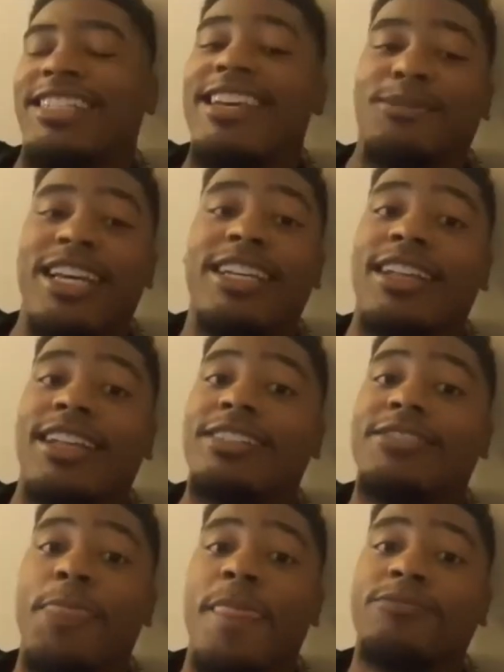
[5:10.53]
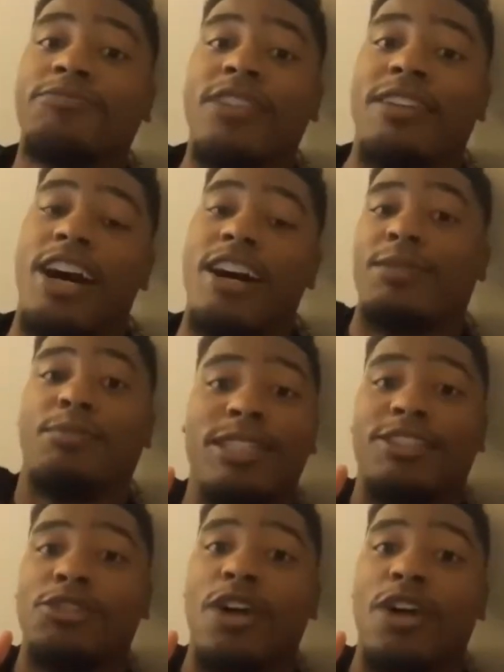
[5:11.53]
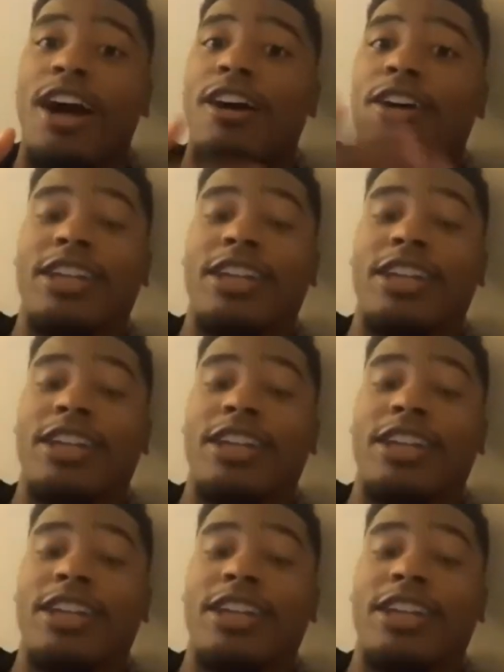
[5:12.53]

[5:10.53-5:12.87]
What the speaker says: if that was at a public school, I would have had a